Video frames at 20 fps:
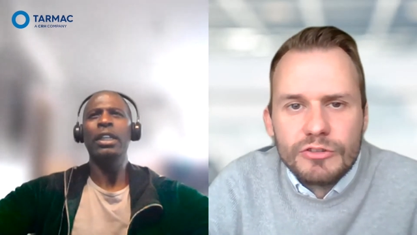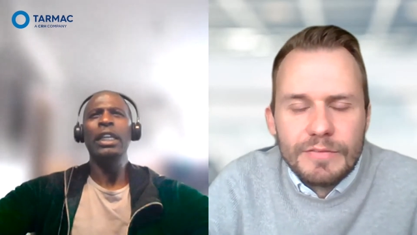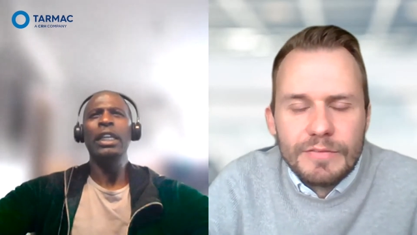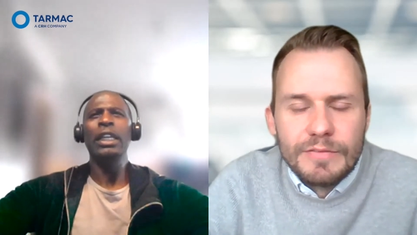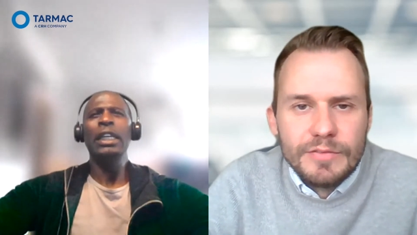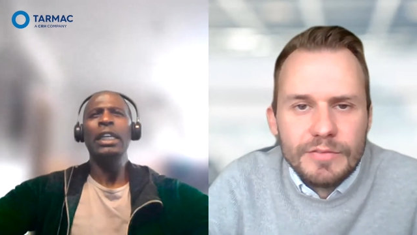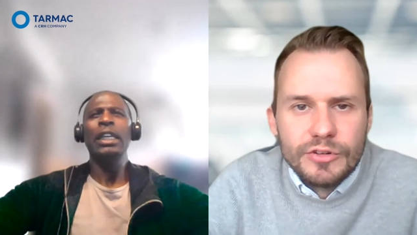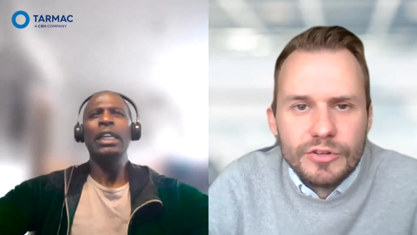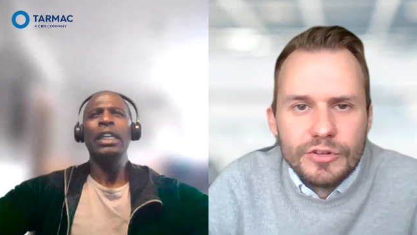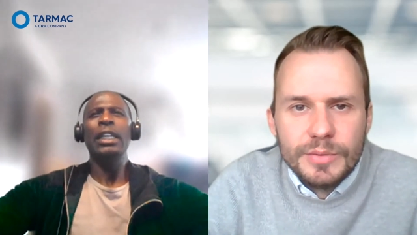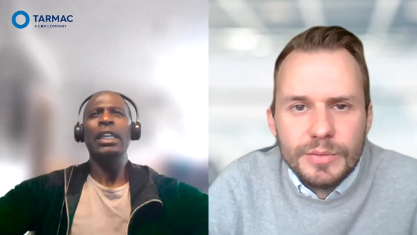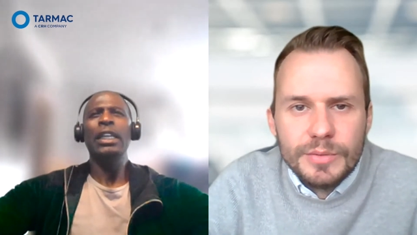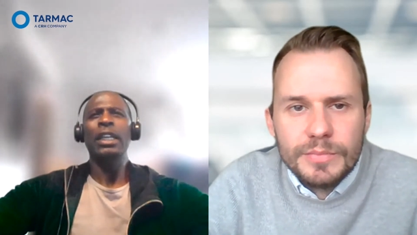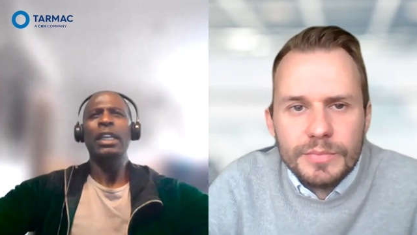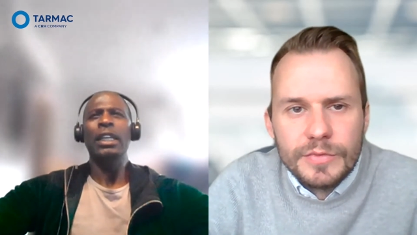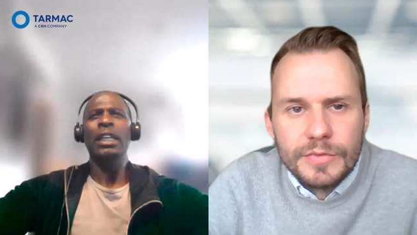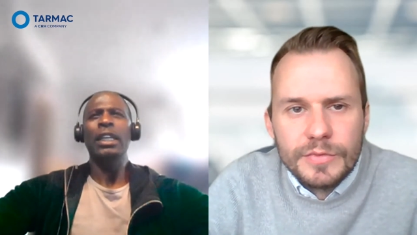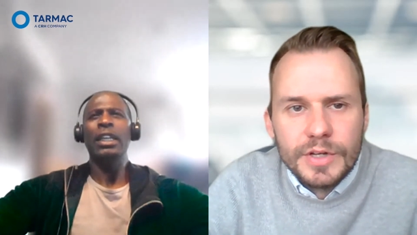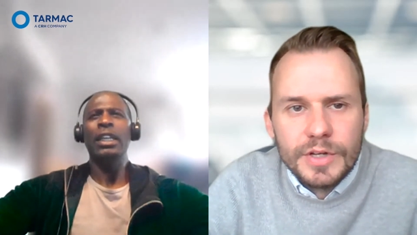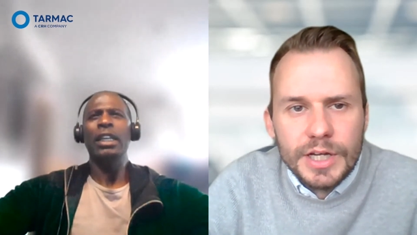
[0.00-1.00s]
Speaker 1: travelling
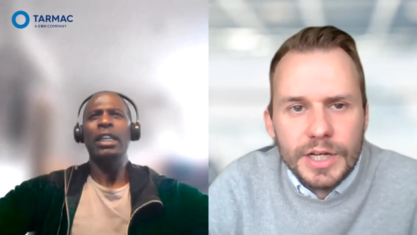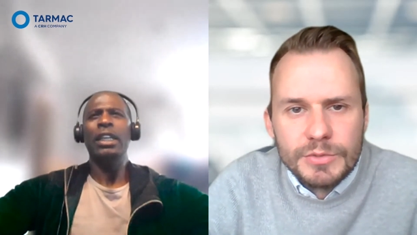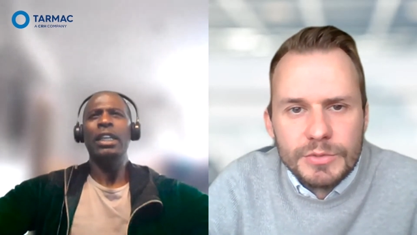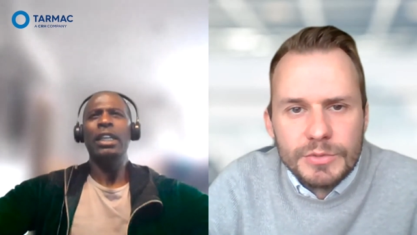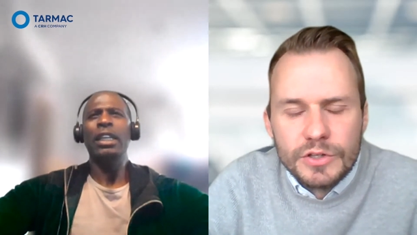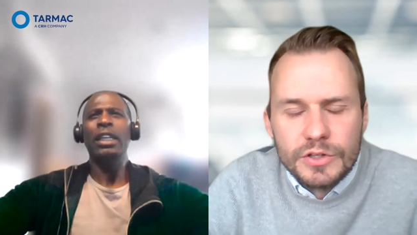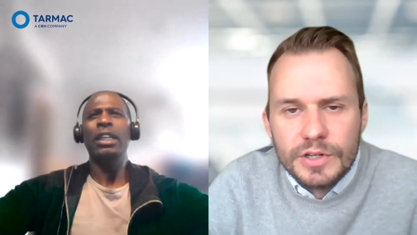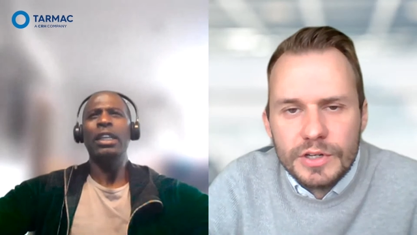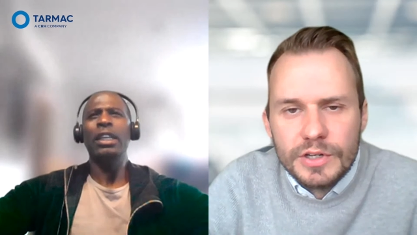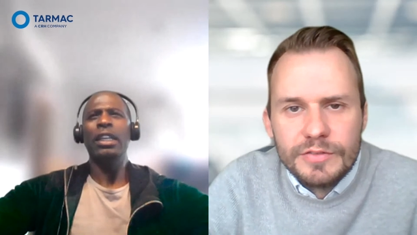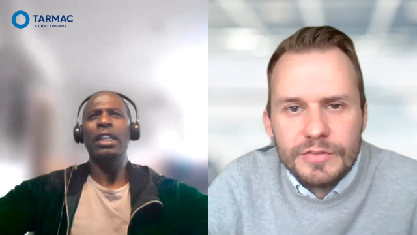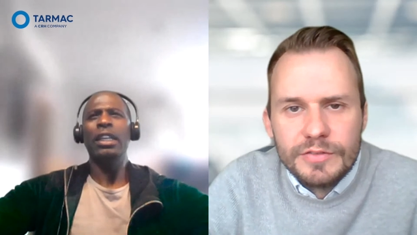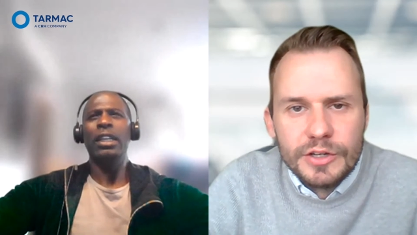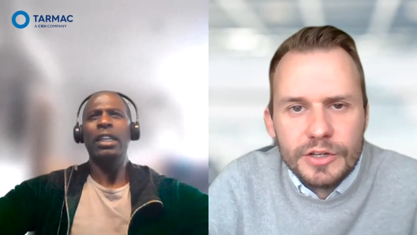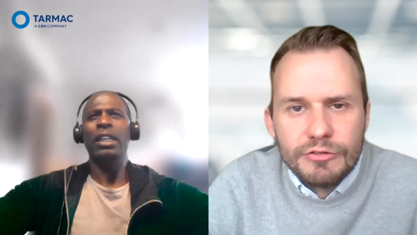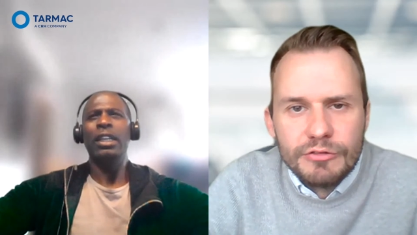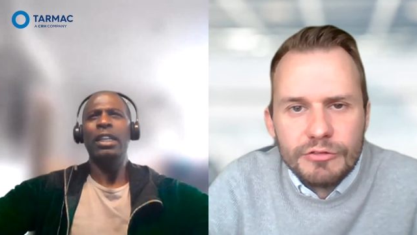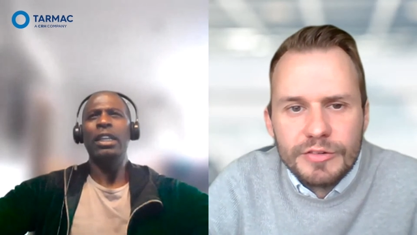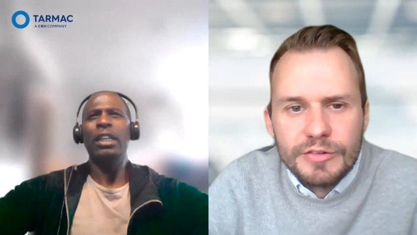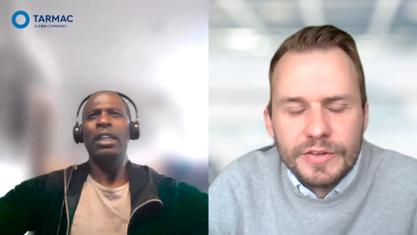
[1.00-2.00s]
from um, slightly
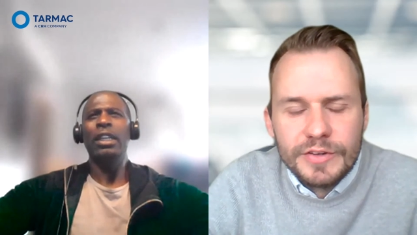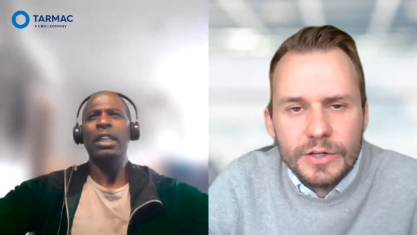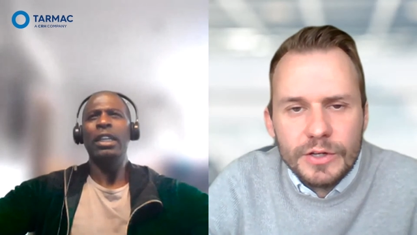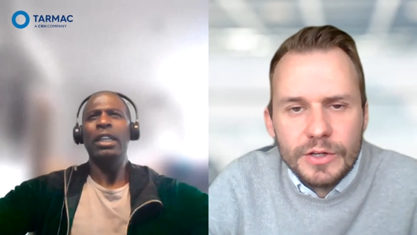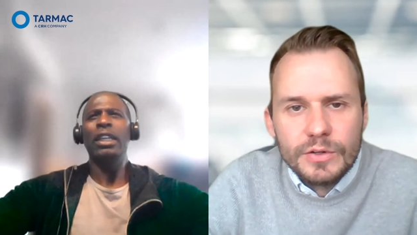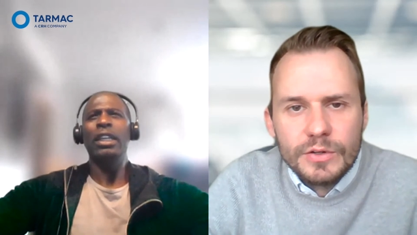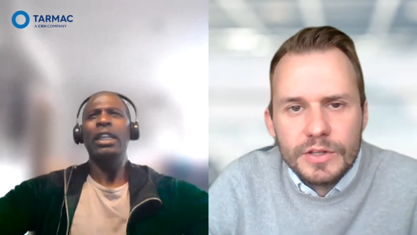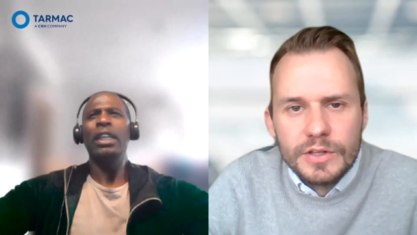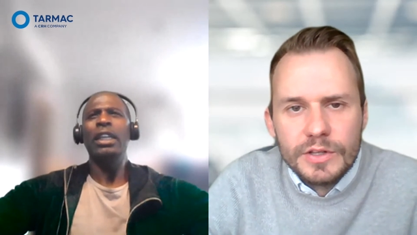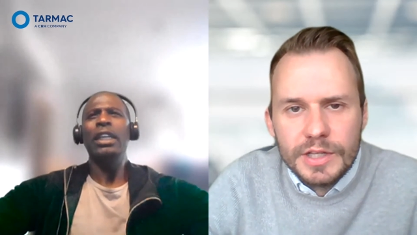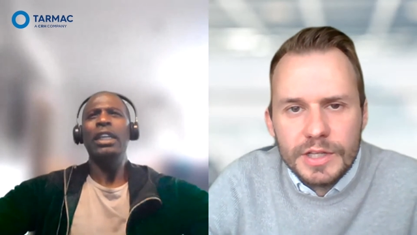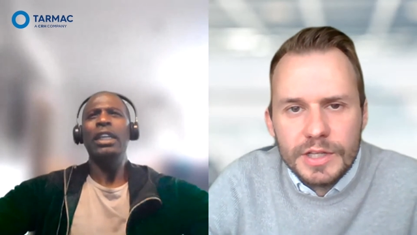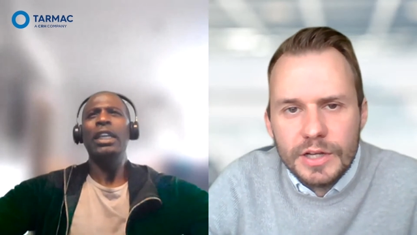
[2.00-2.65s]
further afield.